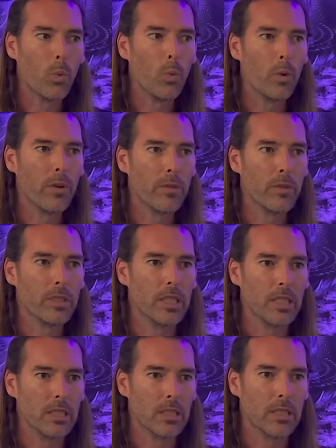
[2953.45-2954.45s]
one of those
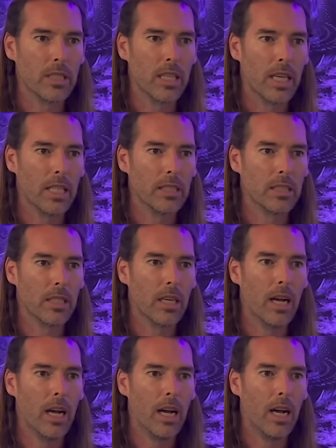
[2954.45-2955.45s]
things is that
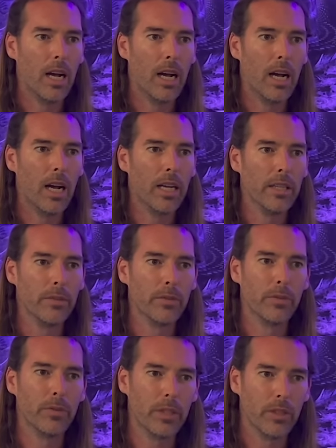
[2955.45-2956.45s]
I
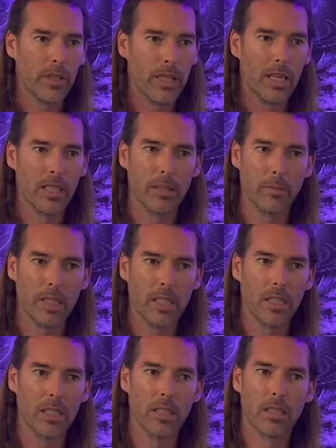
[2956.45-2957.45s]
feel that I am
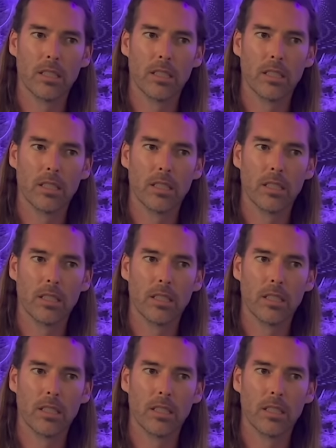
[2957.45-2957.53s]
a,